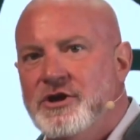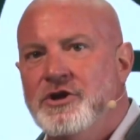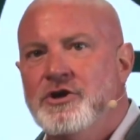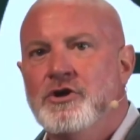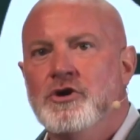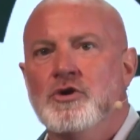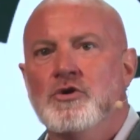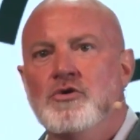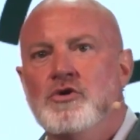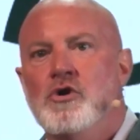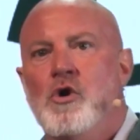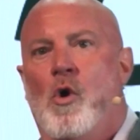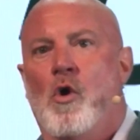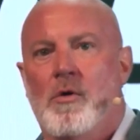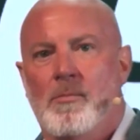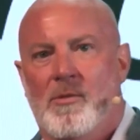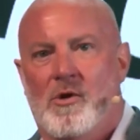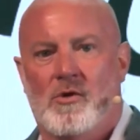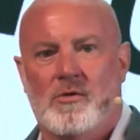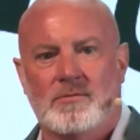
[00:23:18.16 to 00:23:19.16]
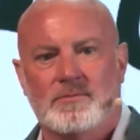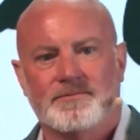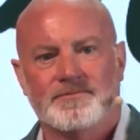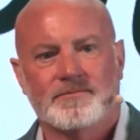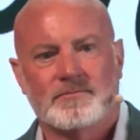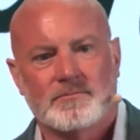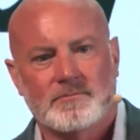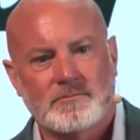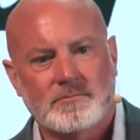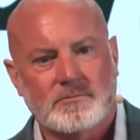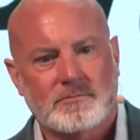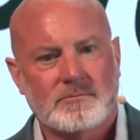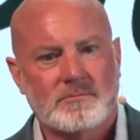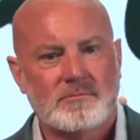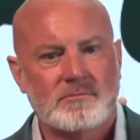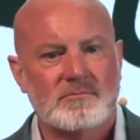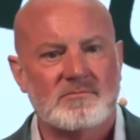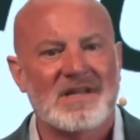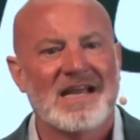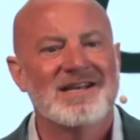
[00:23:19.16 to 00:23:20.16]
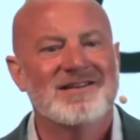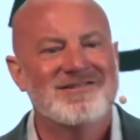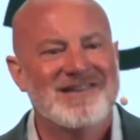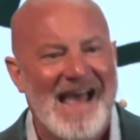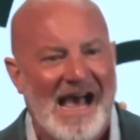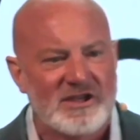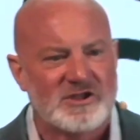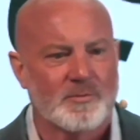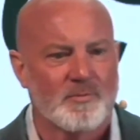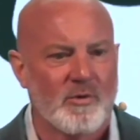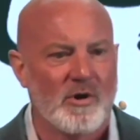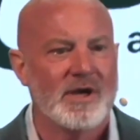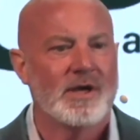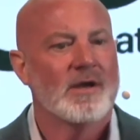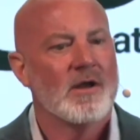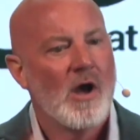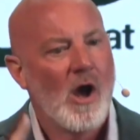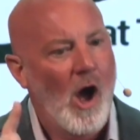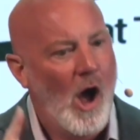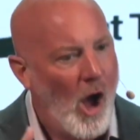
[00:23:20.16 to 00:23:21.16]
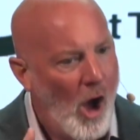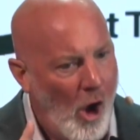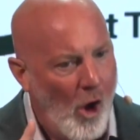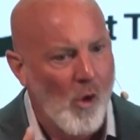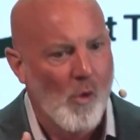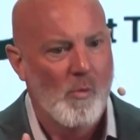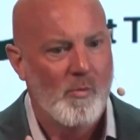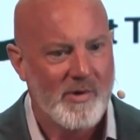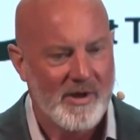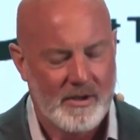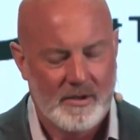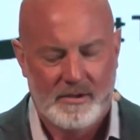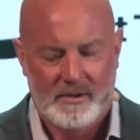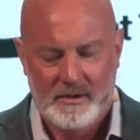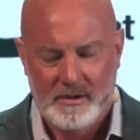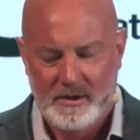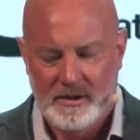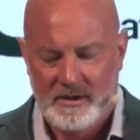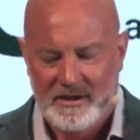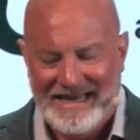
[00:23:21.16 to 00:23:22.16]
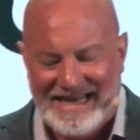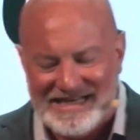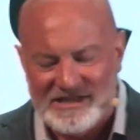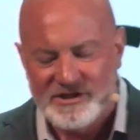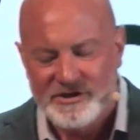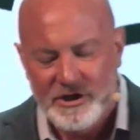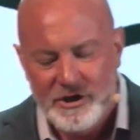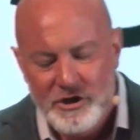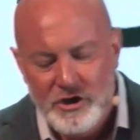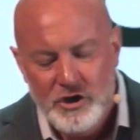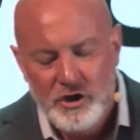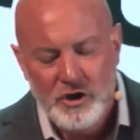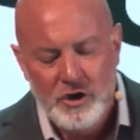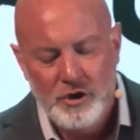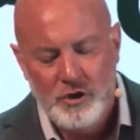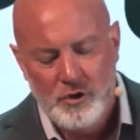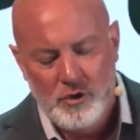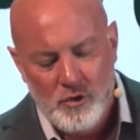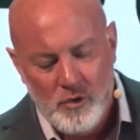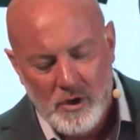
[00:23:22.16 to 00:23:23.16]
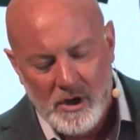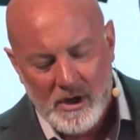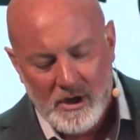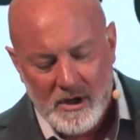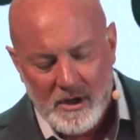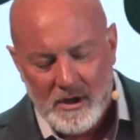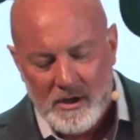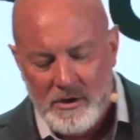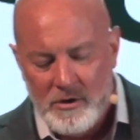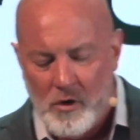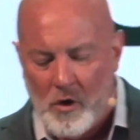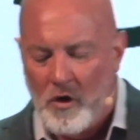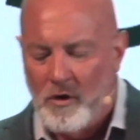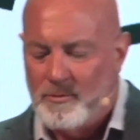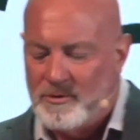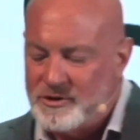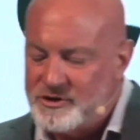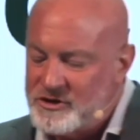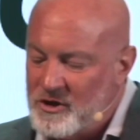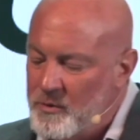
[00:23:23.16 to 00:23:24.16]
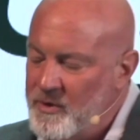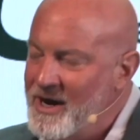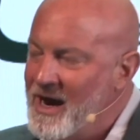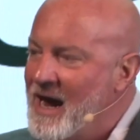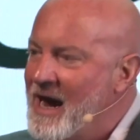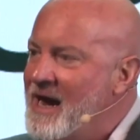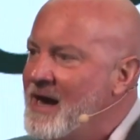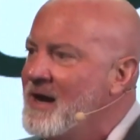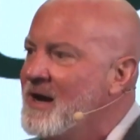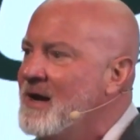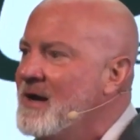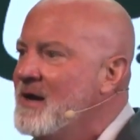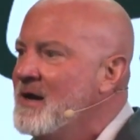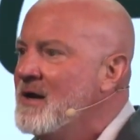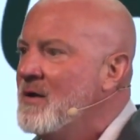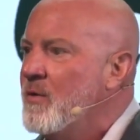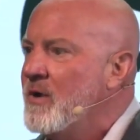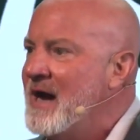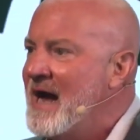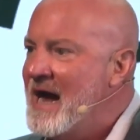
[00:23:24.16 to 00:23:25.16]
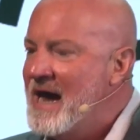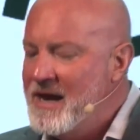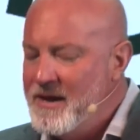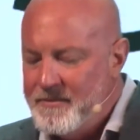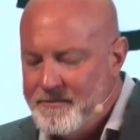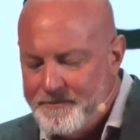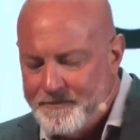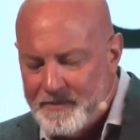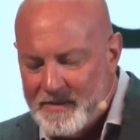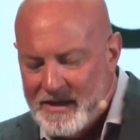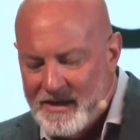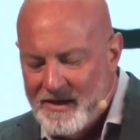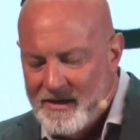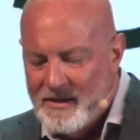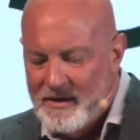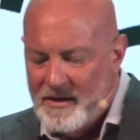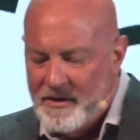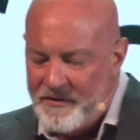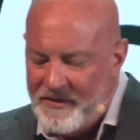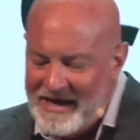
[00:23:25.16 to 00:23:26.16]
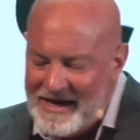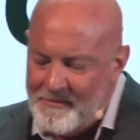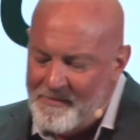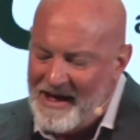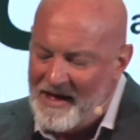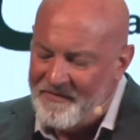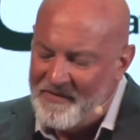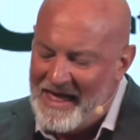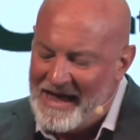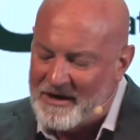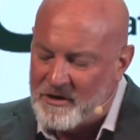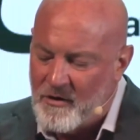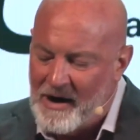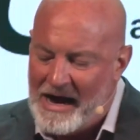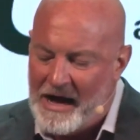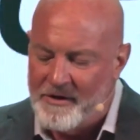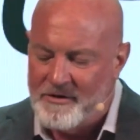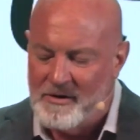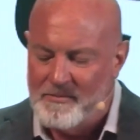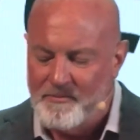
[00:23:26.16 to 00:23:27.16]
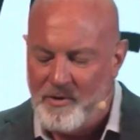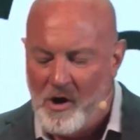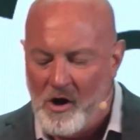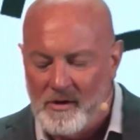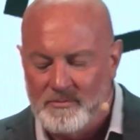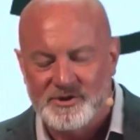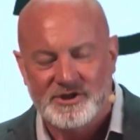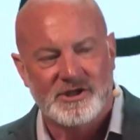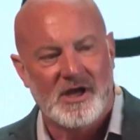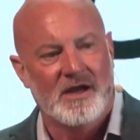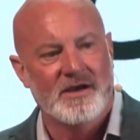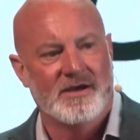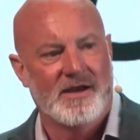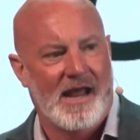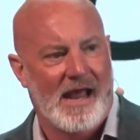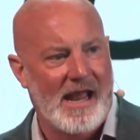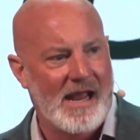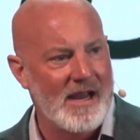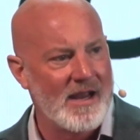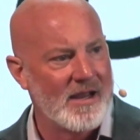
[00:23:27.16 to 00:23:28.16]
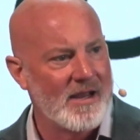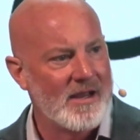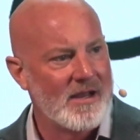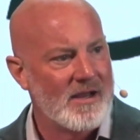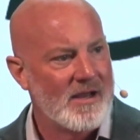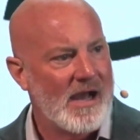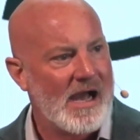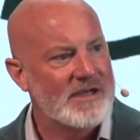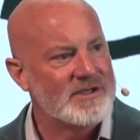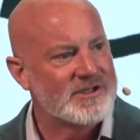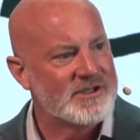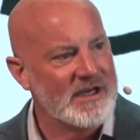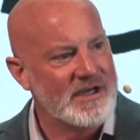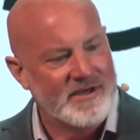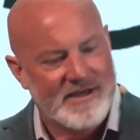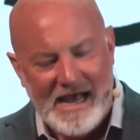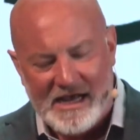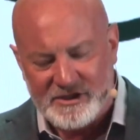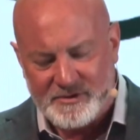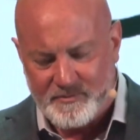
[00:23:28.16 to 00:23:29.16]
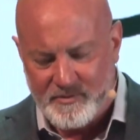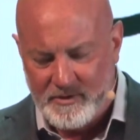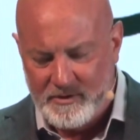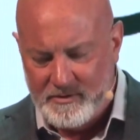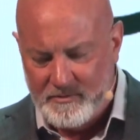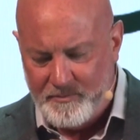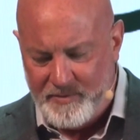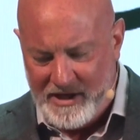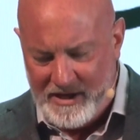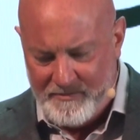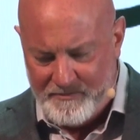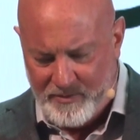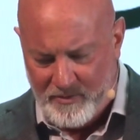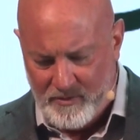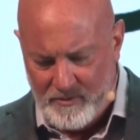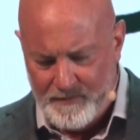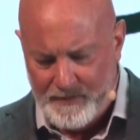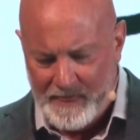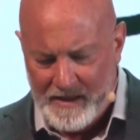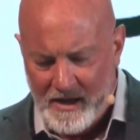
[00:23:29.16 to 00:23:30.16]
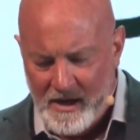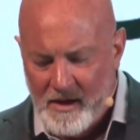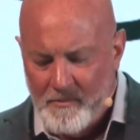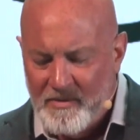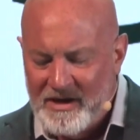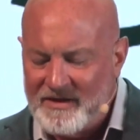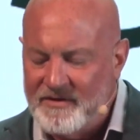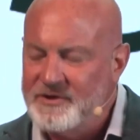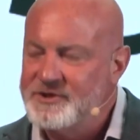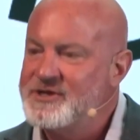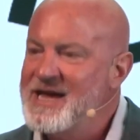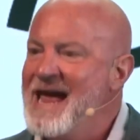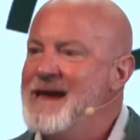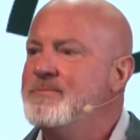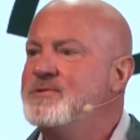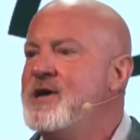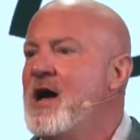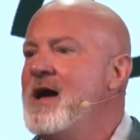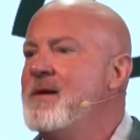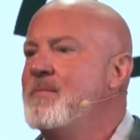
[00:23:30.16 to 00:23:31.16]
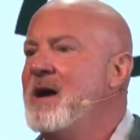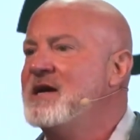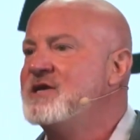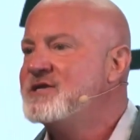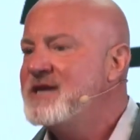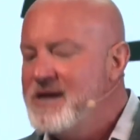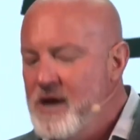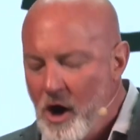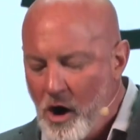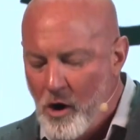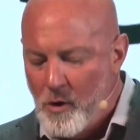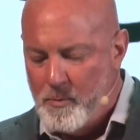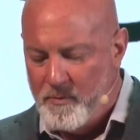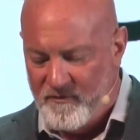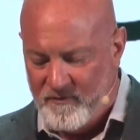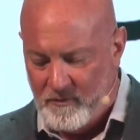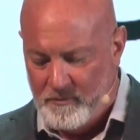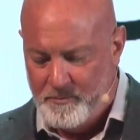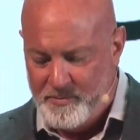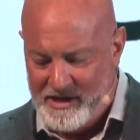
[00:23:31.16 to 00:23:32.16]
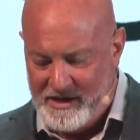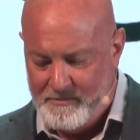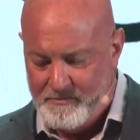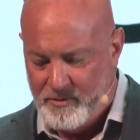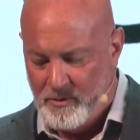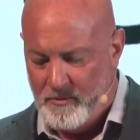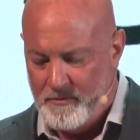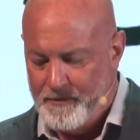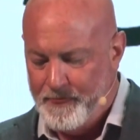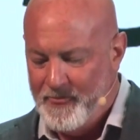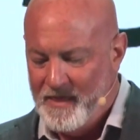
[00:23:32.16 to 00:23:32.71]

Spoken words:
new normal. Desperate hope is the new normal. So when I think about that crowd on Palm Sunday, I see desperate people, but at the same time, I see hopeful people.